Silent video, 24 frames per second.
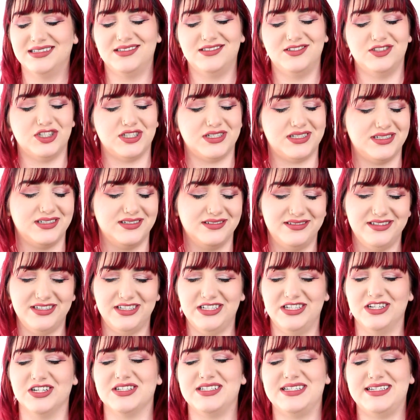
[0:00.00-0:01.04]
just
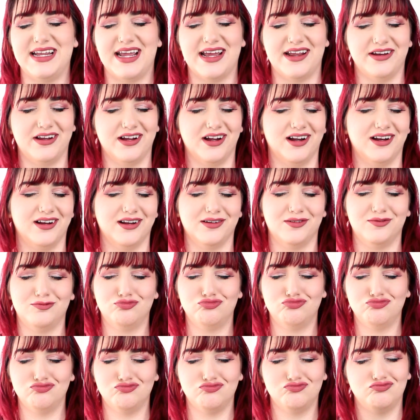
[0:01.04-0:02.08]
your standard
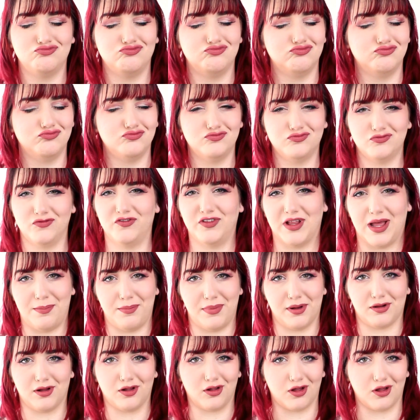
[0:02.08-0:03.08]
flat buckle